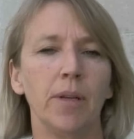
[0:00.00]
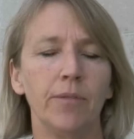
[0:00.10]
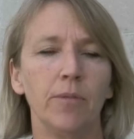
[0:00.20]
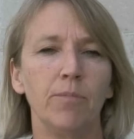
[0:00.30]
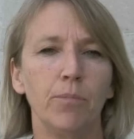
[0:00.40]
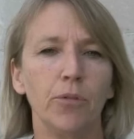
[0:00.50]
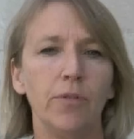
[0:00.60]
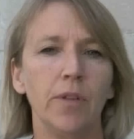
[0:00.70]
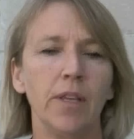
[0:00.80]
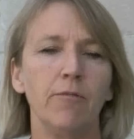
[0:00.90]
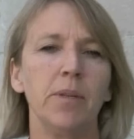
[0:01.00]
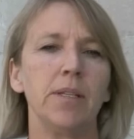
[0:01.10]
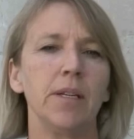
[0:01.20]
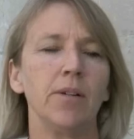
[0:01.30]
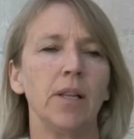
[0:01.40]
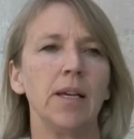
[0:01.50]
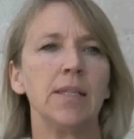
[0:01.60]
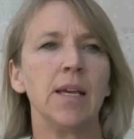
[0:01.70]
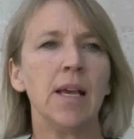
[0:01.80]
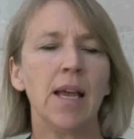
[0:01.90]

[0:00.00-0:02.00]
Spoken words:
They have to prove that they've been sterilized.